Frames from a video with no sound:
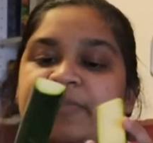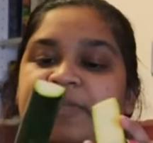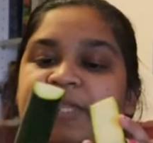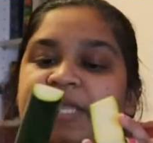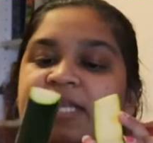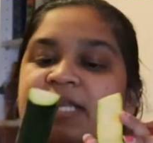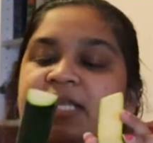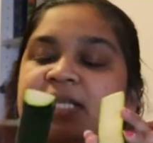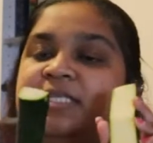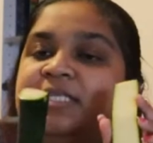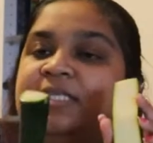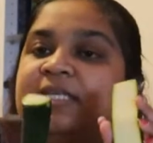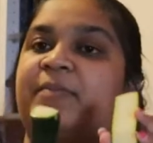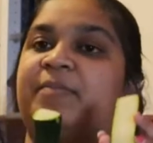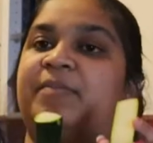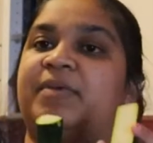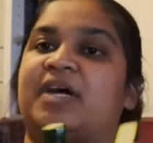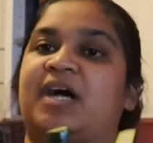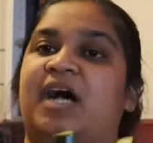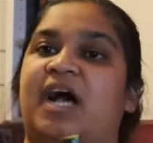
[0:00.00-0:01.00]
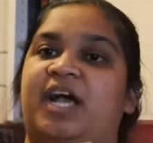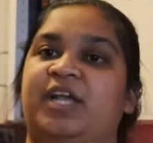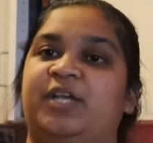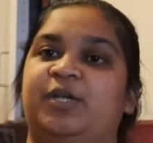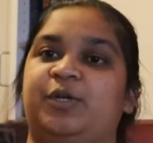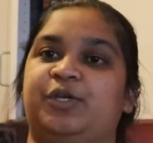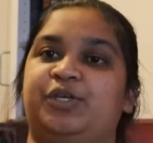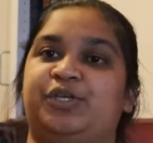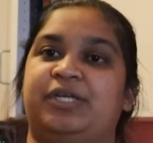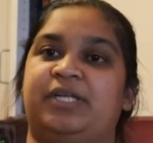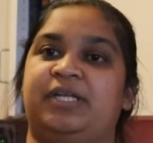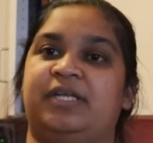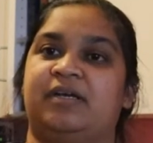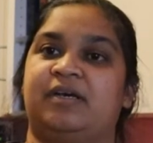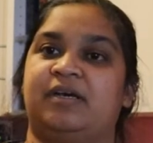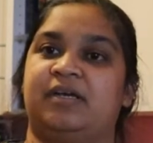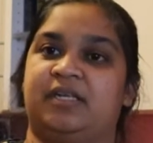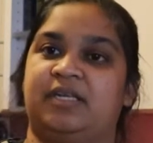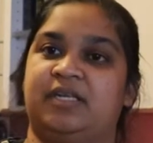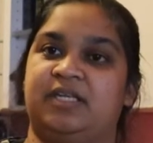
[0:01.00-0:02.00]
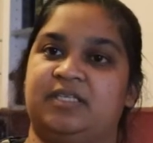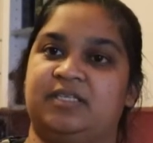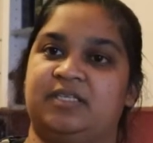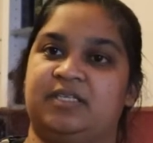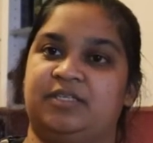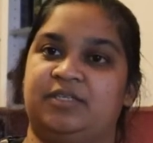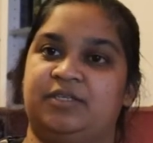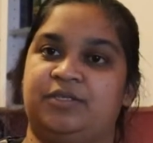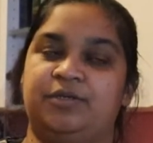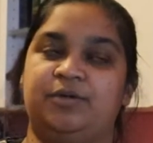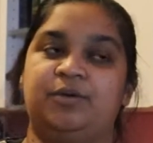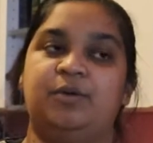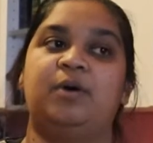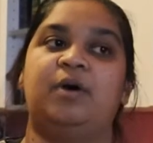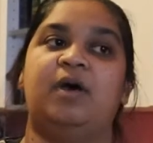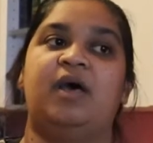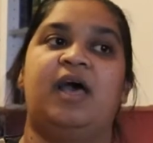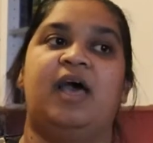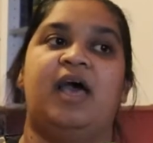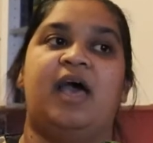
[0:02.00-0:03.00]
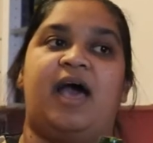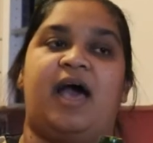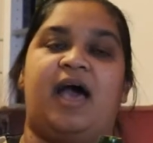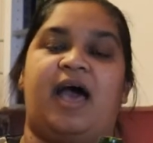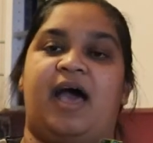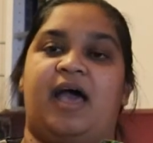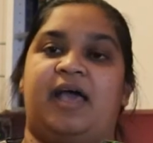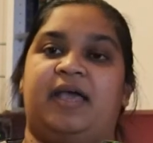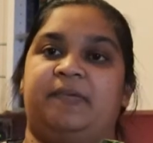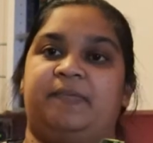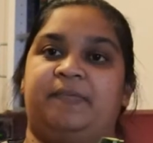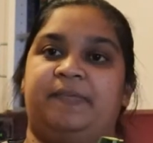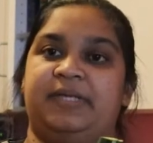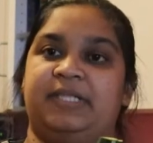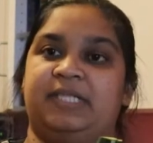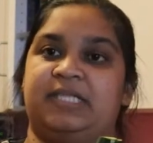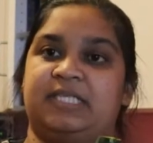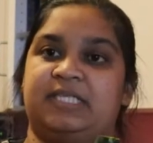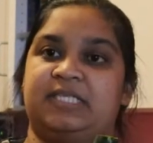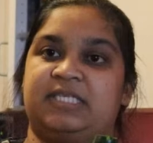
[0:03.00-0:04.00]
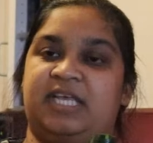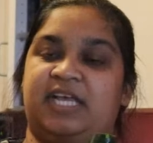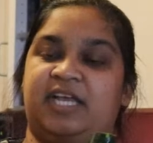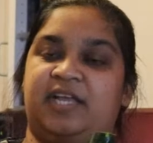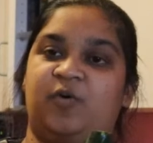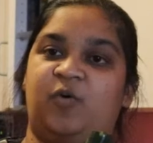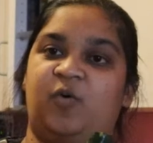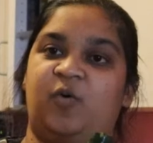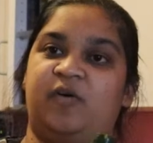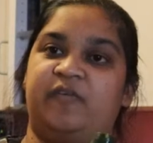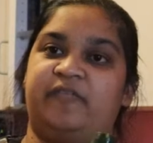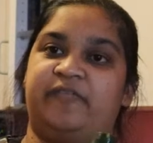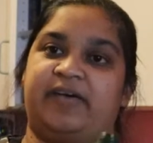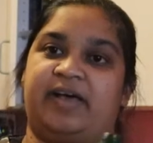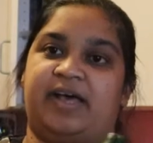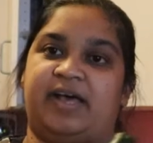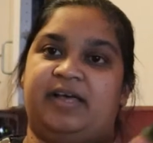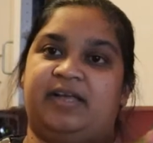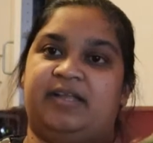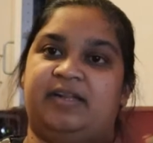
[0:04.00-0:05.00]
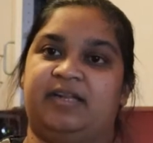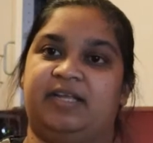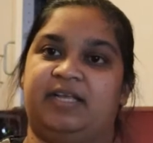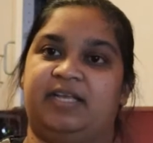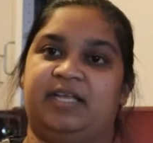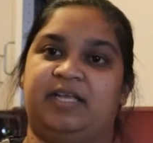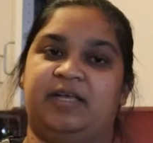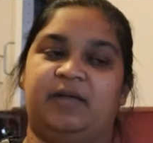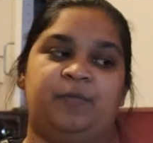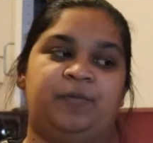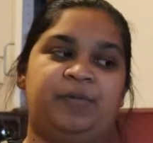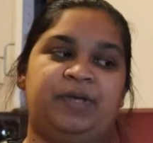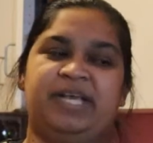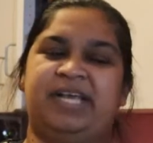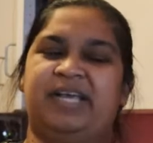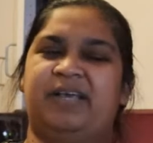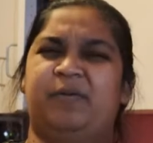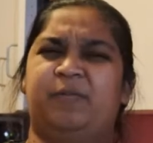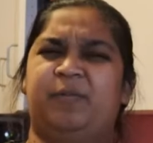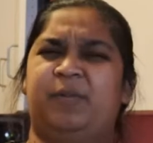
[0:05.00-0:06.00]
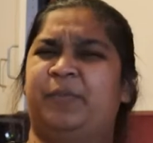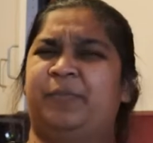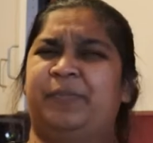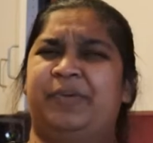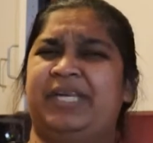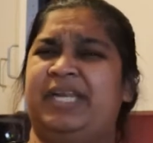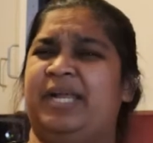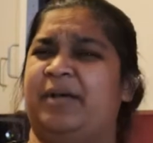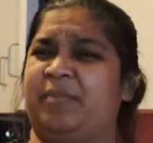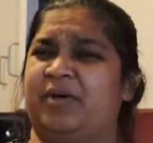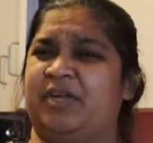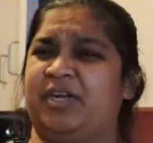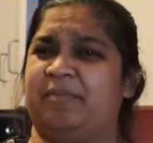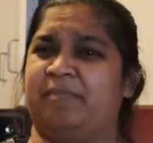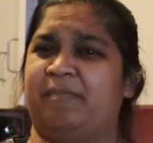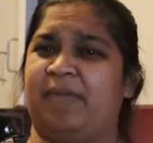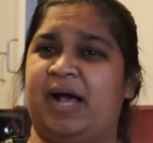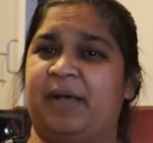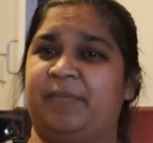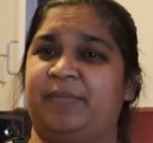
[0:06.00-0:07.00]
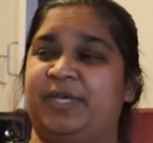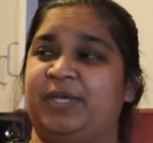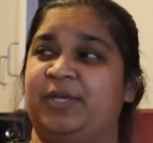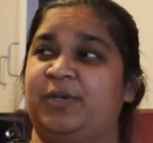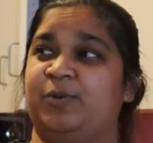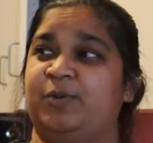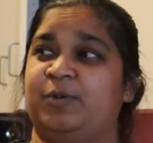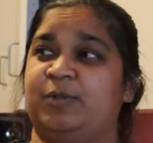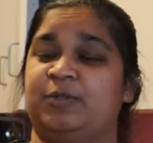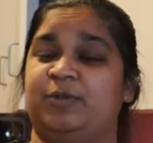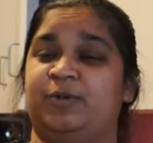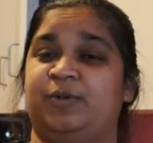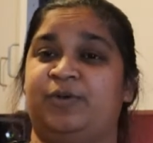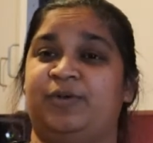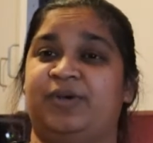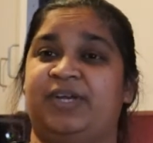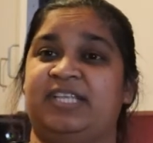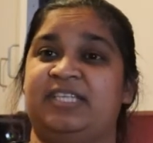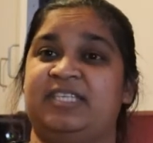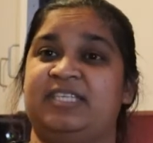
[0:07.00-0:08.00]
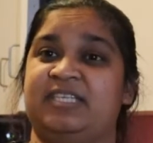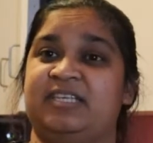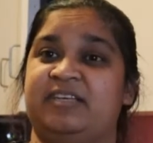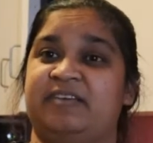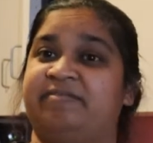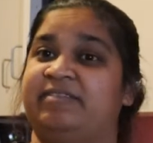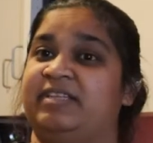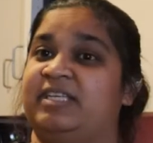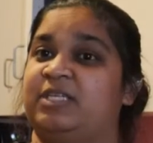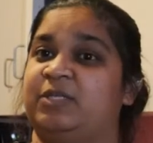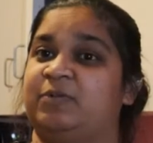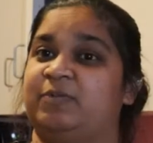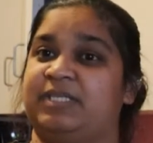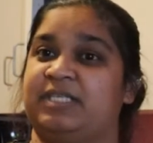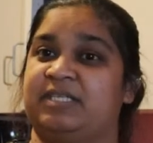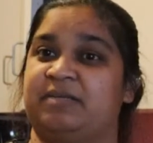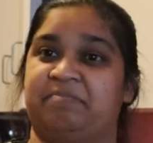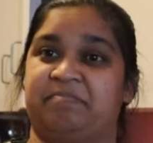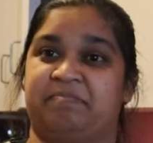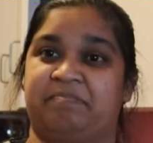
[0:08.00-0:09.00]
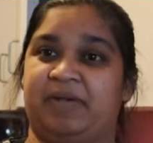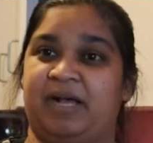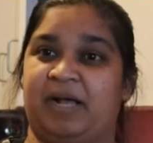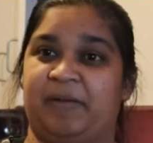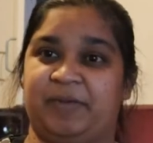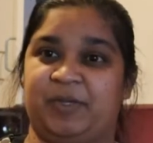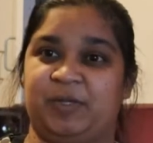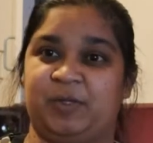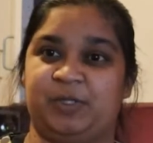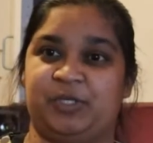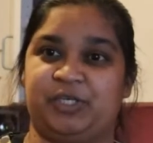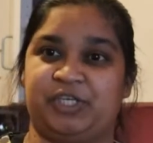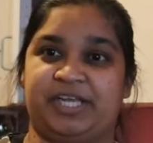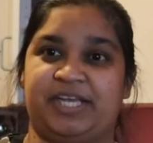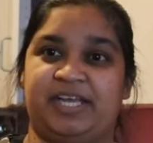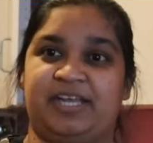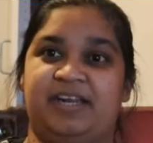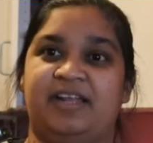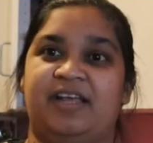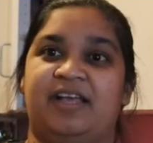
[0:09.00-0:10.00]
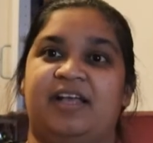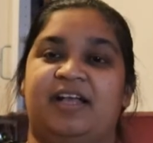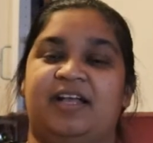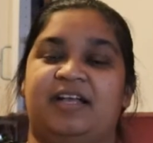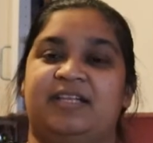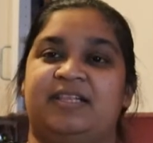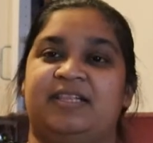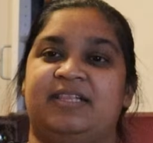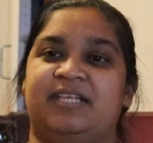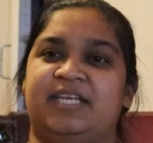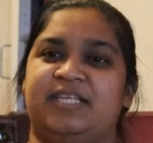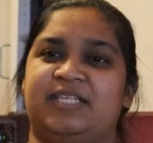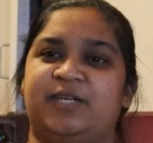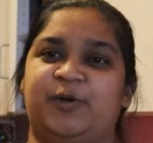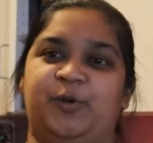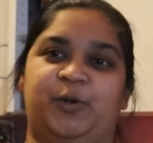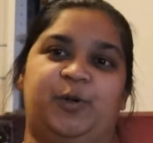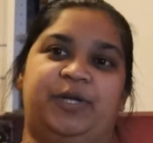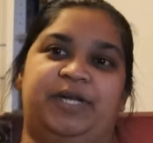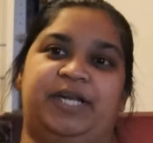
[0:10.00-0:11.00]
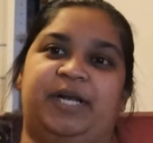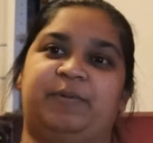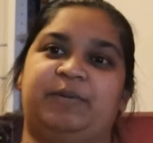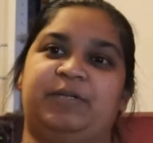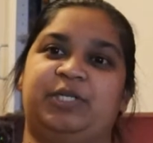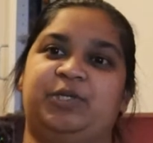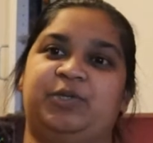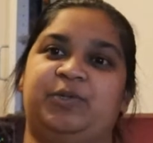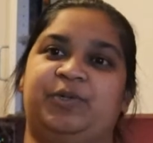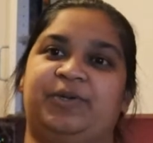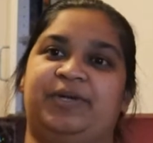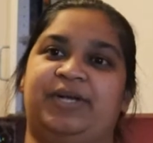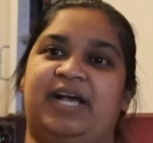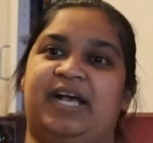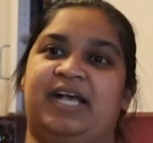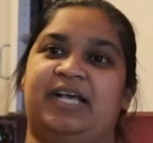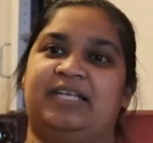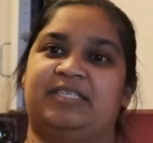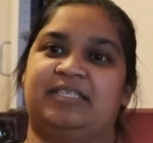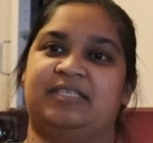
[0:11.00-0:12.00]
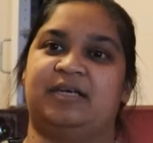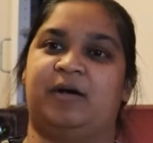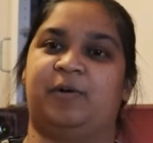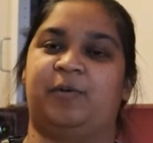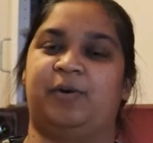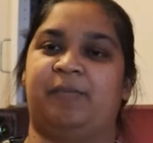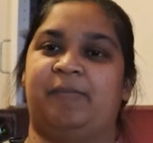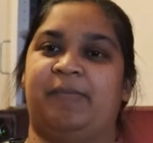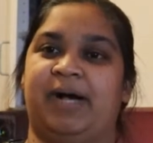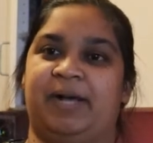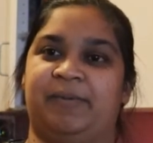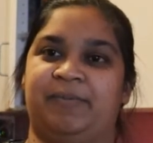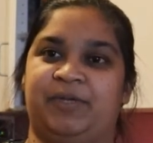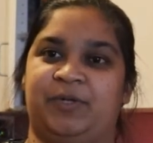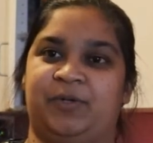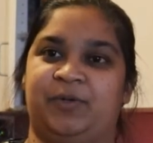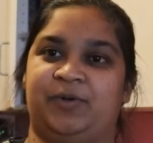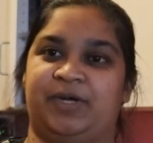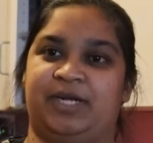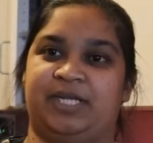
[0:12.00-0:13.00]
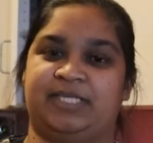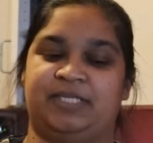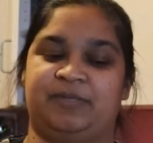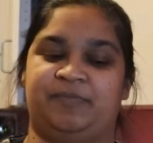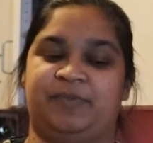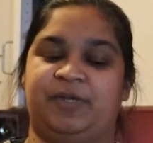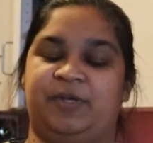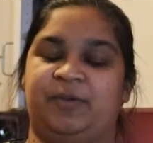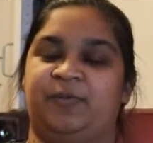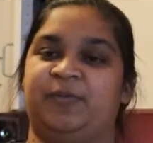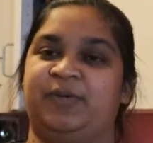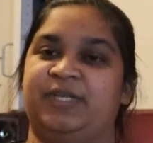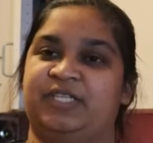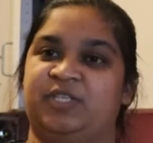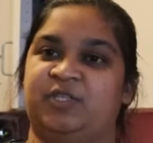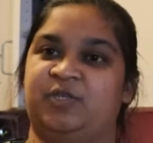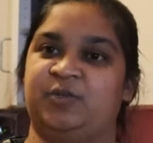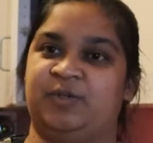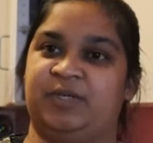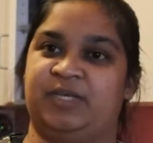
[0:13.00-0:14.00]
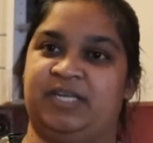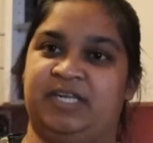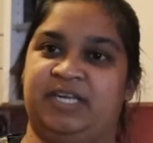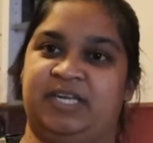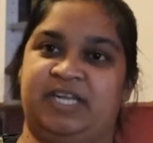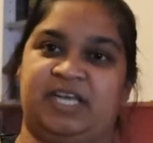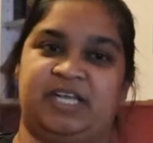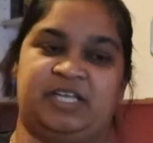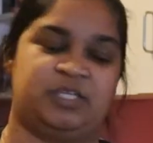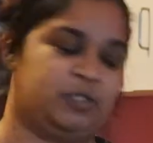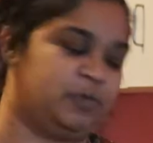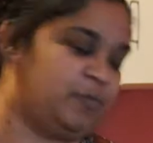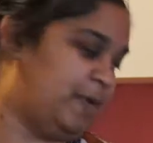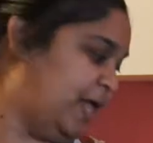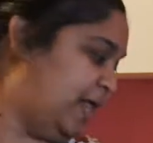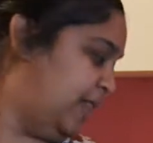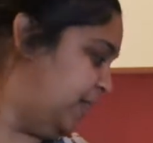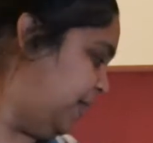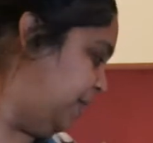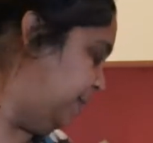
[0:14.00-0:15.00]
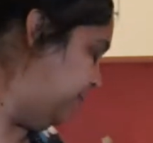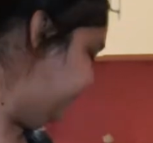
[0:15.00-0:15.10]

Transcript: in the summer I usually cut these in two. I peel the skin off, and we put them on the barbecue, so you can serve these with some barbecue chicken. Later on I will show you guys our barbecue recipe with zucchini as well.